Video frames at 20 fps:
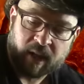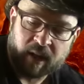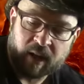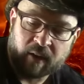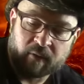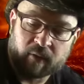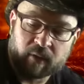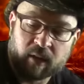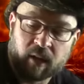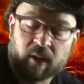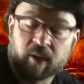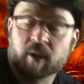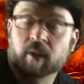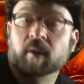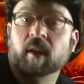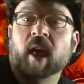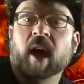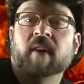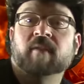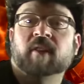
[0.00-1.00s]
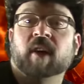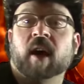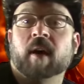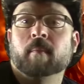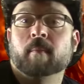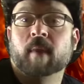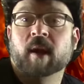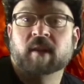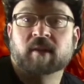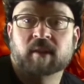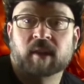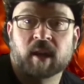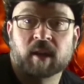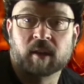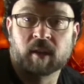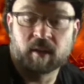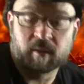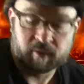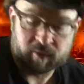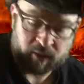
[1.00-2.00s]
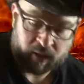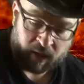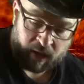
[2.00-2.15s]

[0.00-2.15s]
had ever done, their lifetime best deadlift